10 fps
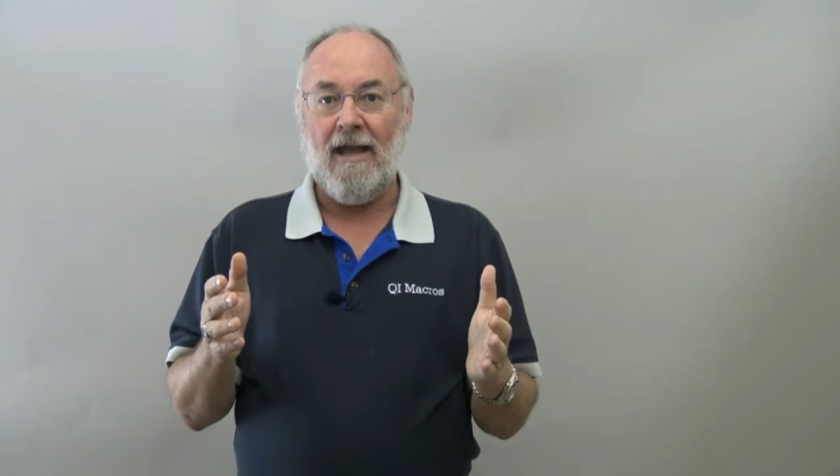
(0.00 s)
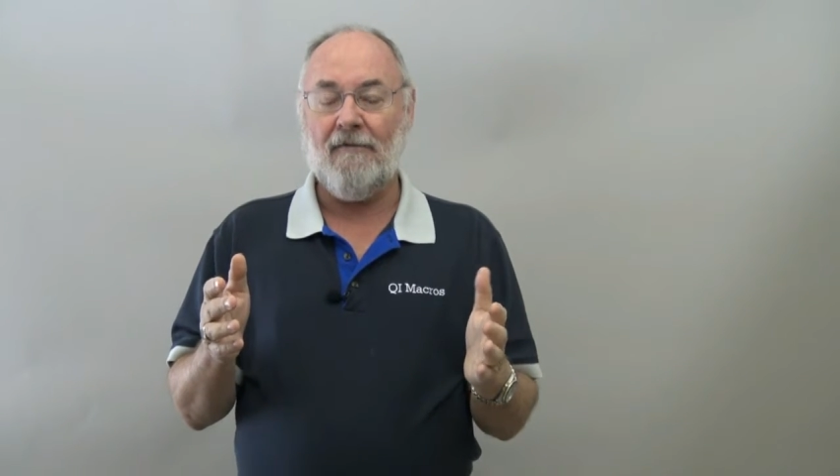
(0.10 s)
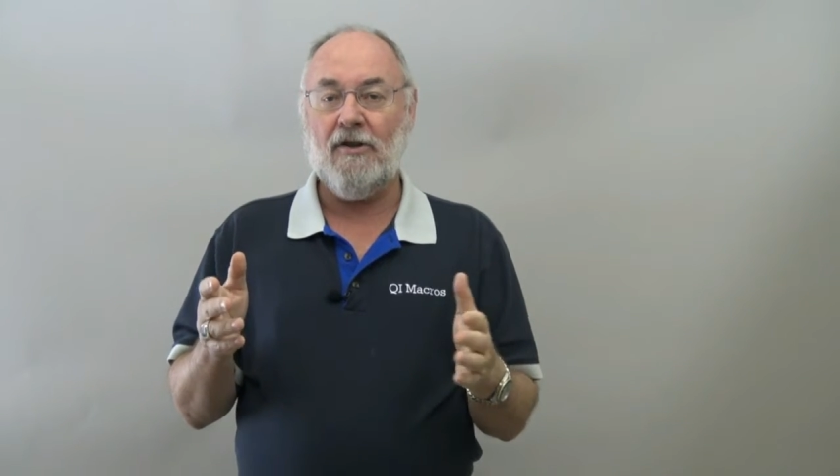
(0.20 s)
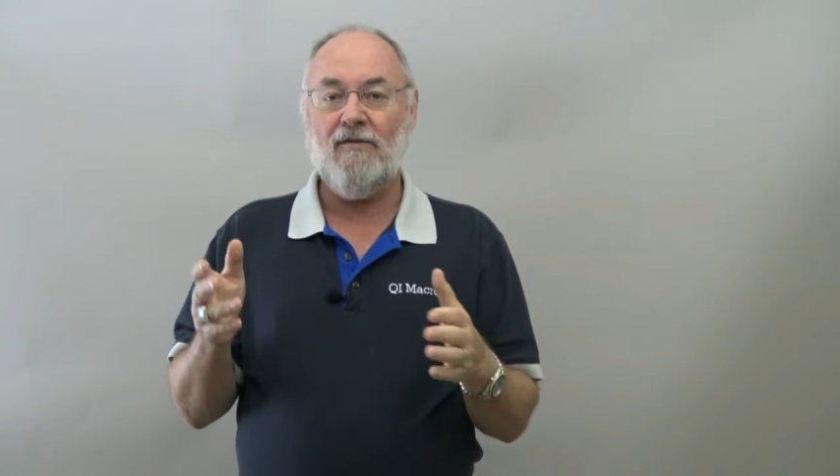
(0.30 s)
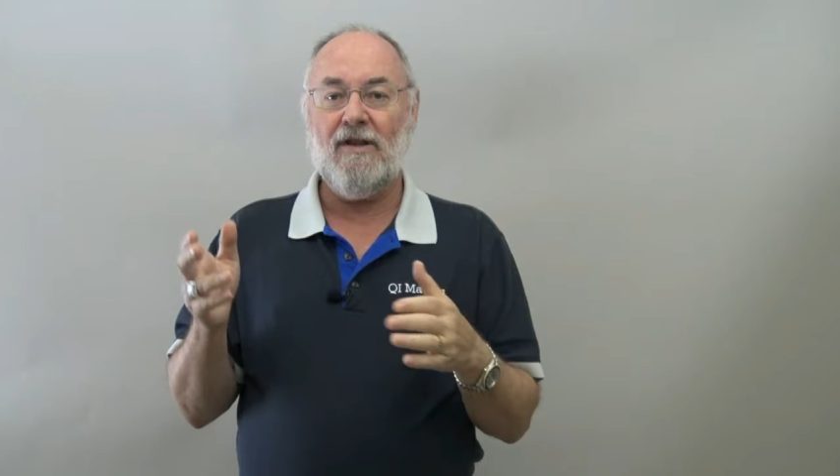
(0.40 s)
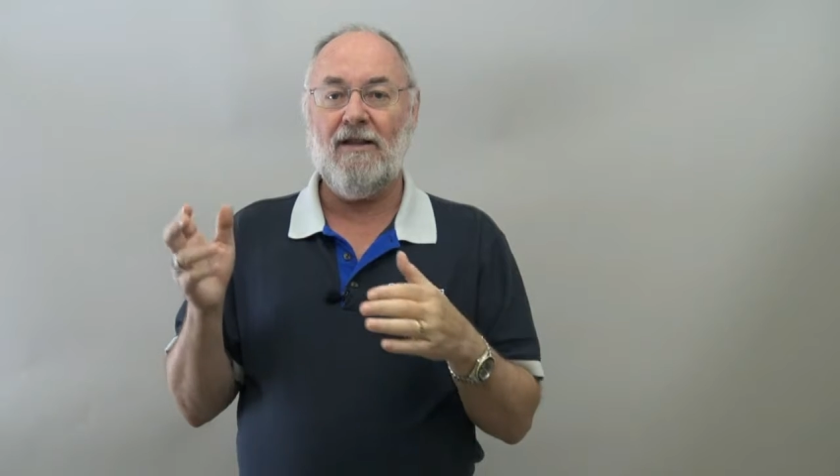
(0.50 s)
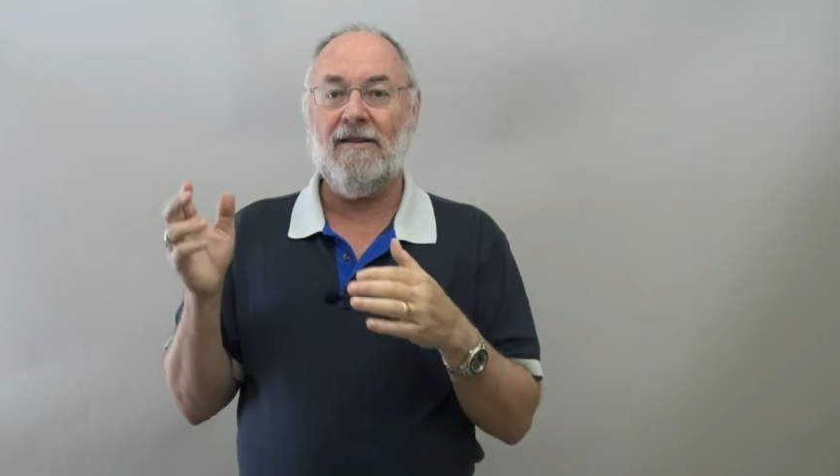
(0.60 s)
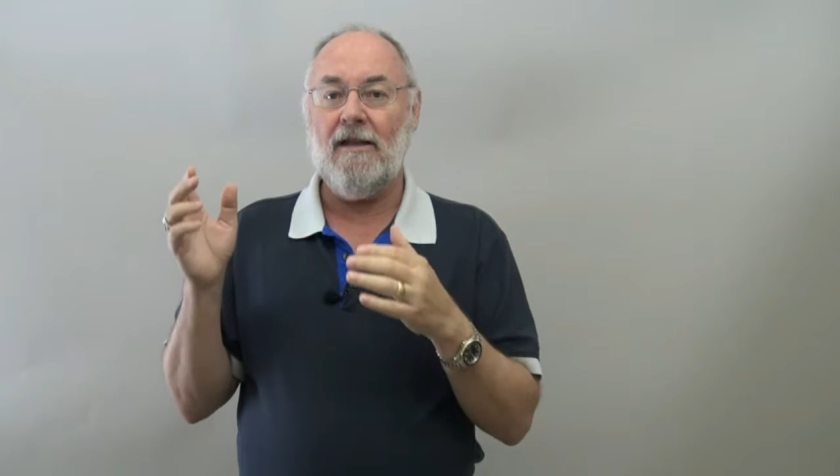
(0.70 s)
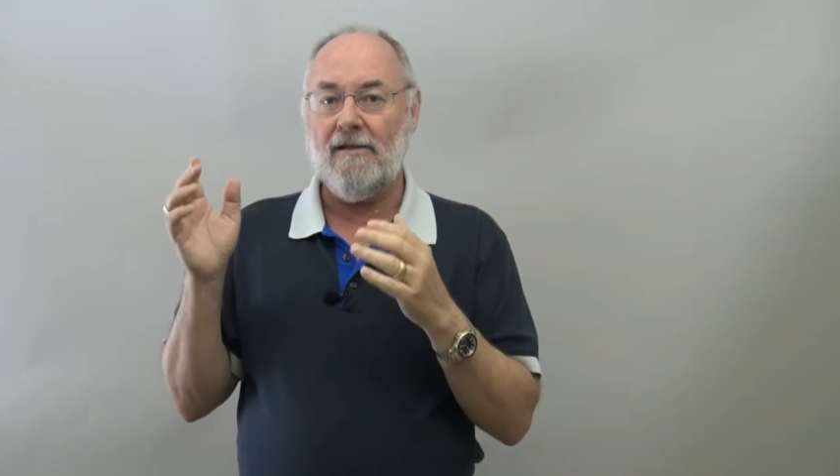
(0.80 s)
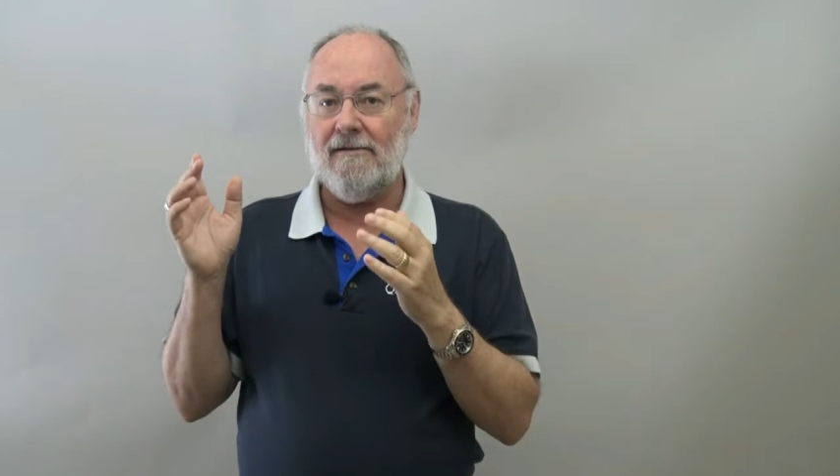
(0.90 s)
after you've
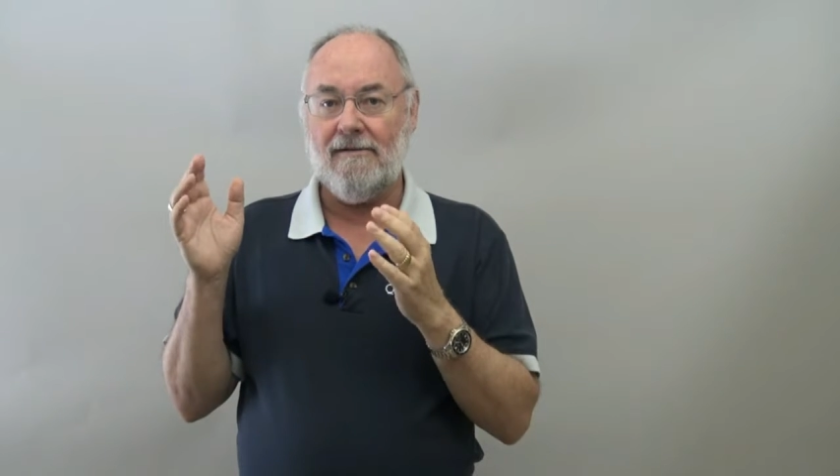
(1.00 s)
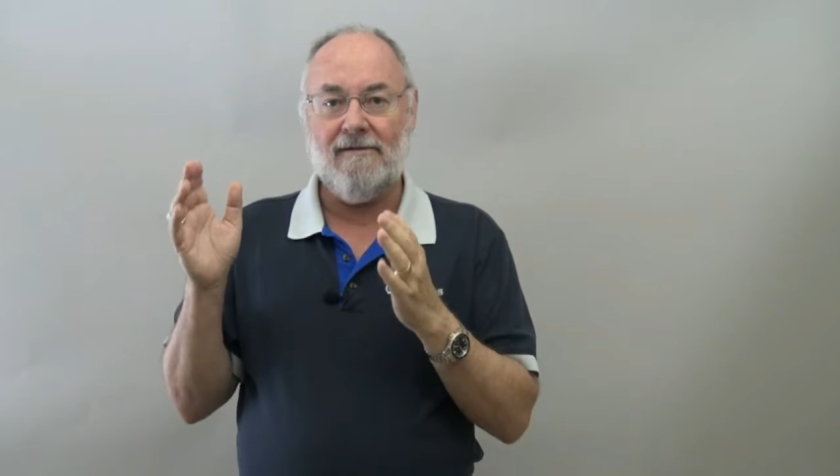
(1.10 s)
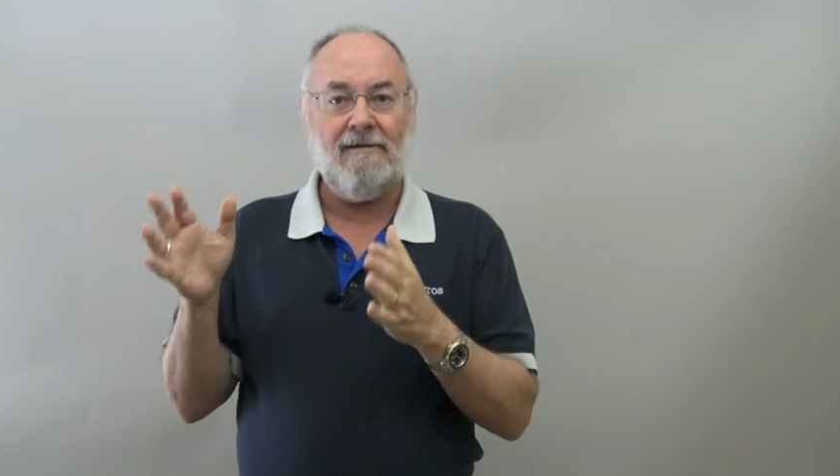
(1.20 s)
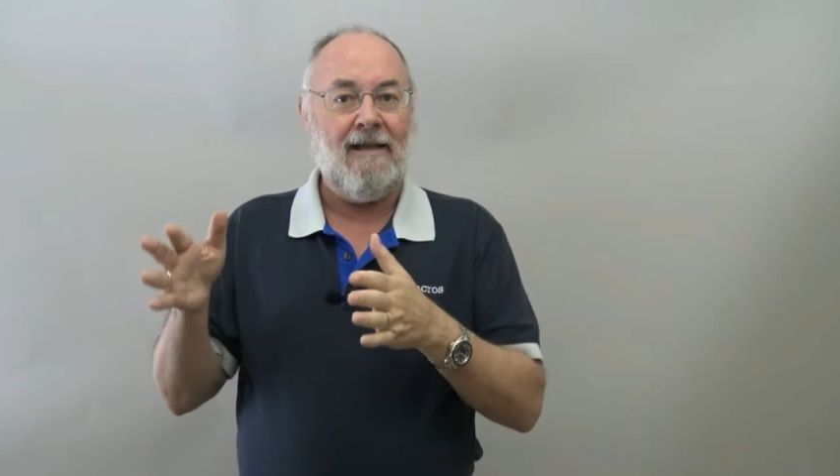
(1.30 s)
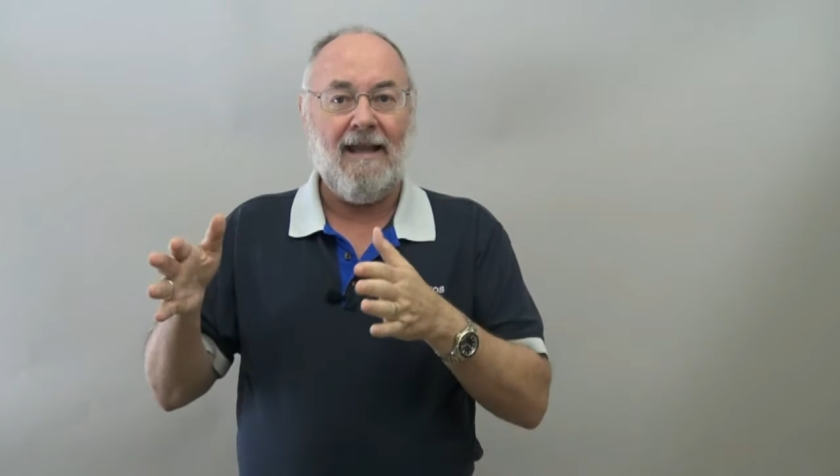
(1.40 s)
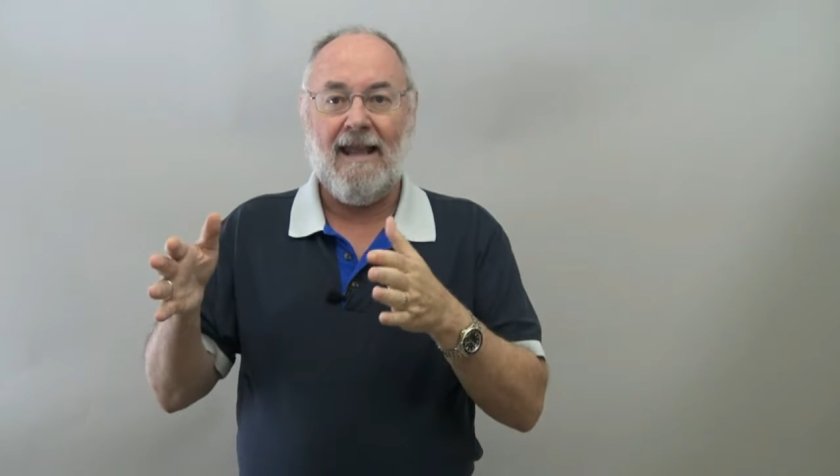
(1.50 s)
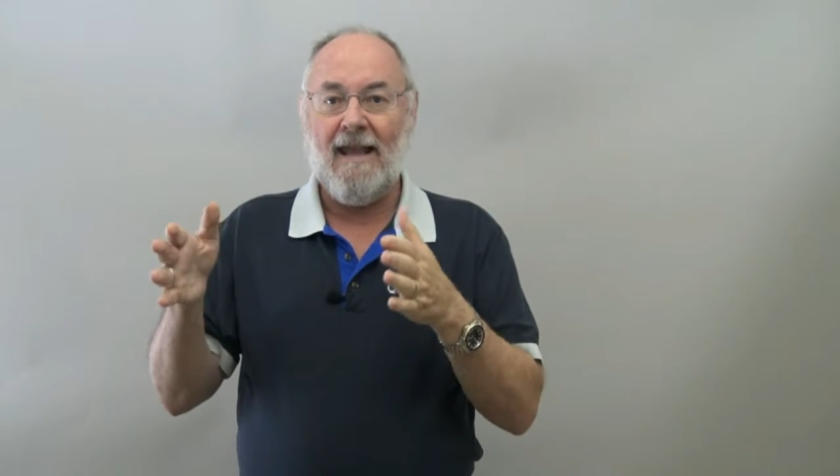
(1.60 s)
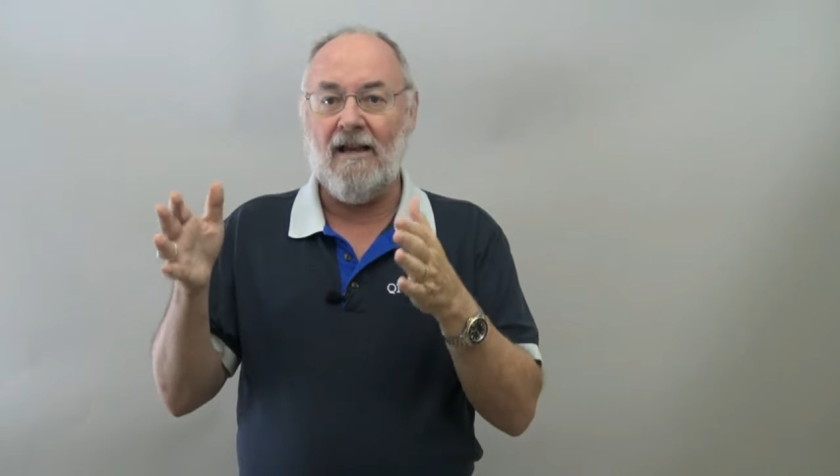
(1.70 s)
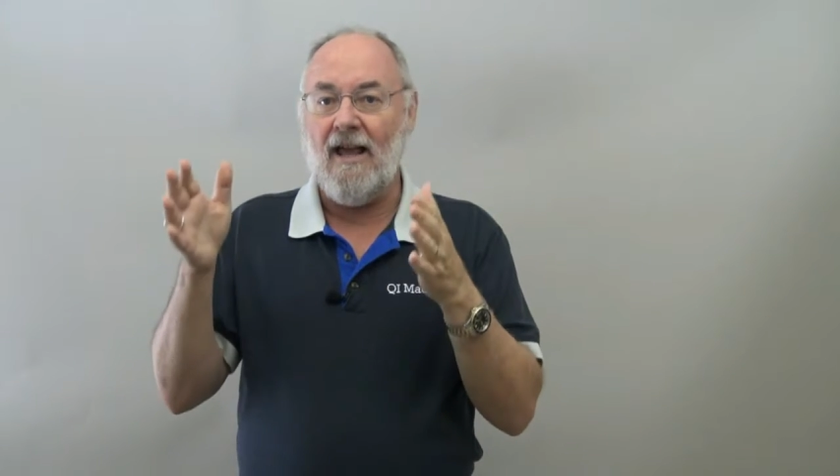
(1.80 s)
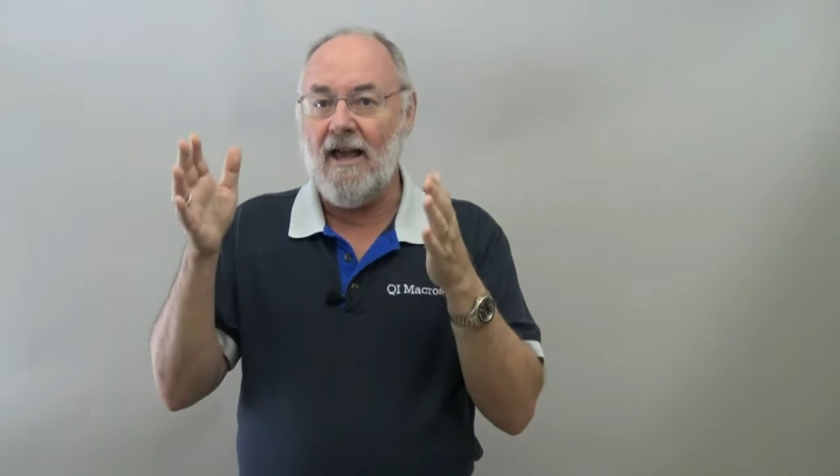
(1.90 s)
done the
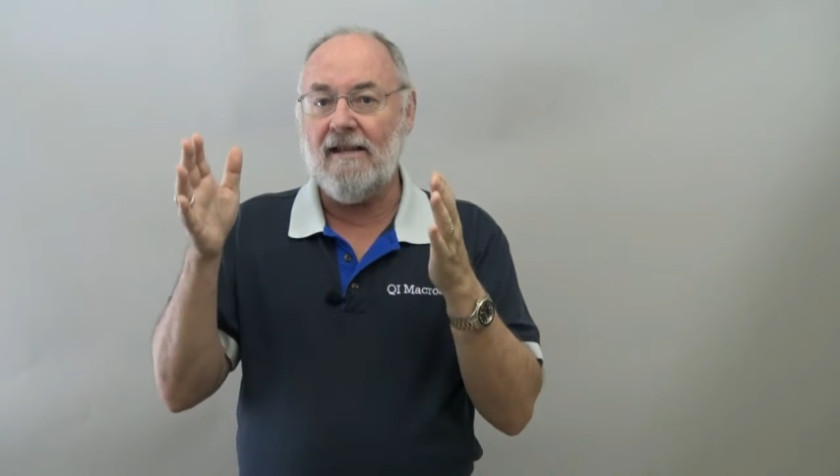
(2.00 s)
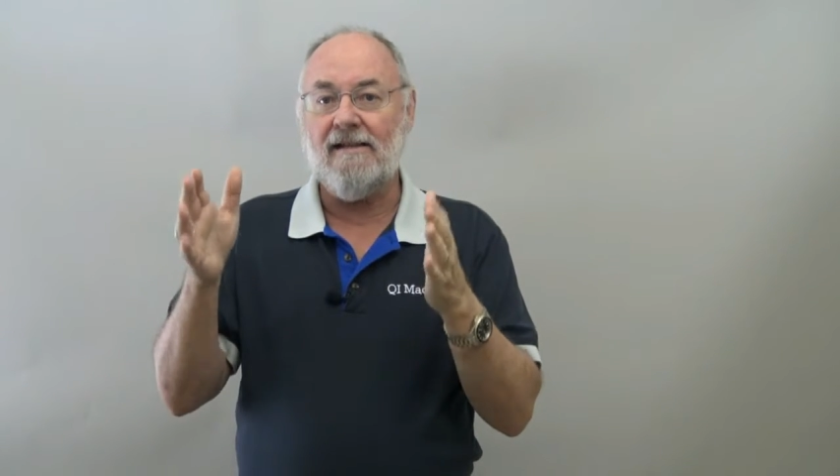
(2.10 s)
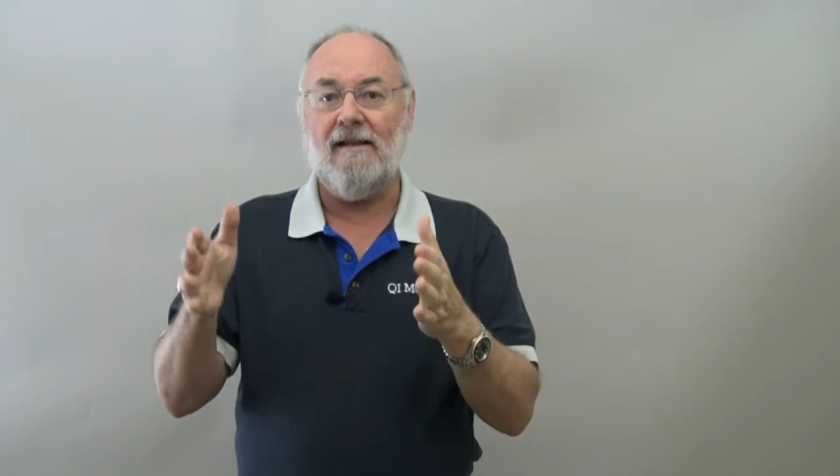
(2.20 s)
analyze